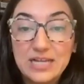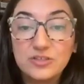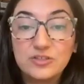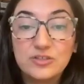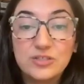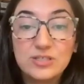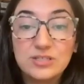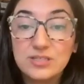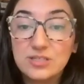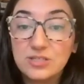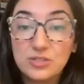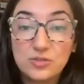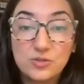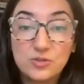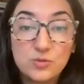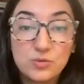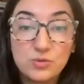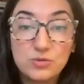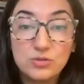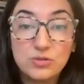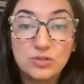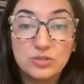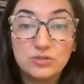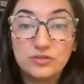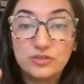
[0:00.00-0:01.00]
sanctions is a
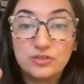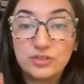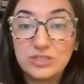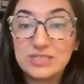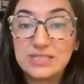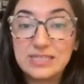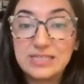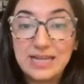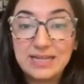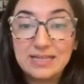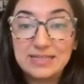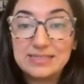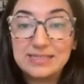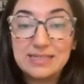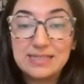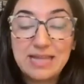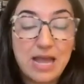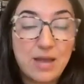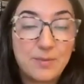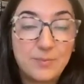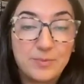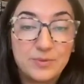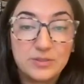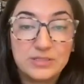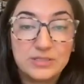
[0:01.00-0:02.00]
tool just like a
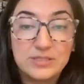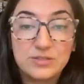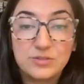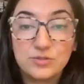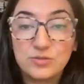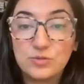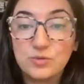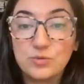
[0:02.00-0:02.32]
scalpel is